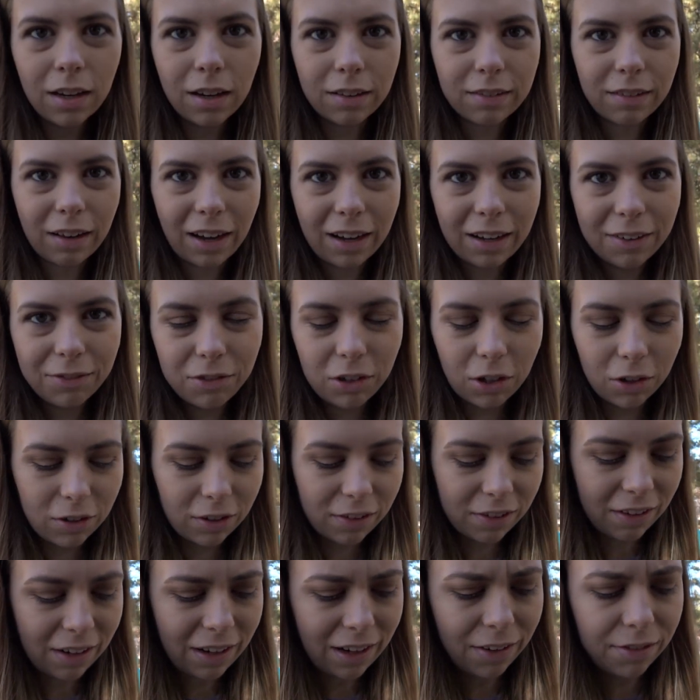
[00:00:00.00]
because I've
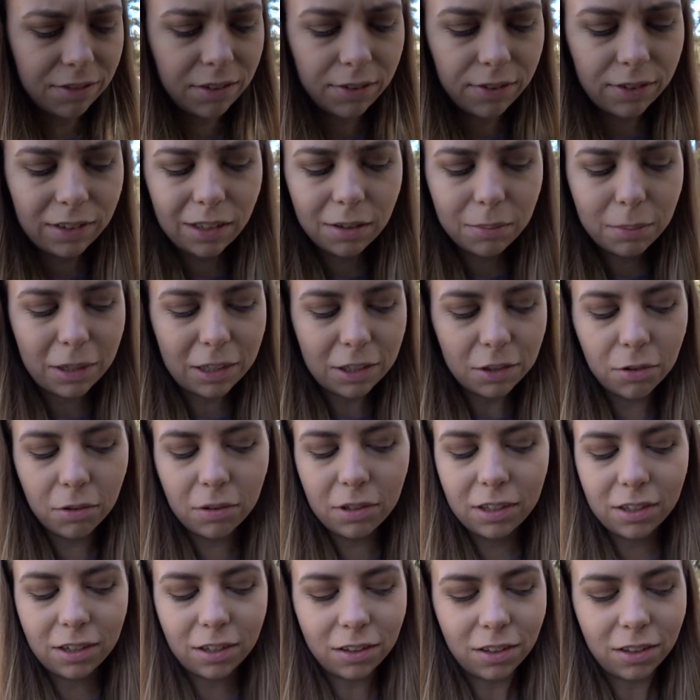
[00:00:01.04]
noticed that I have to fill up my coolant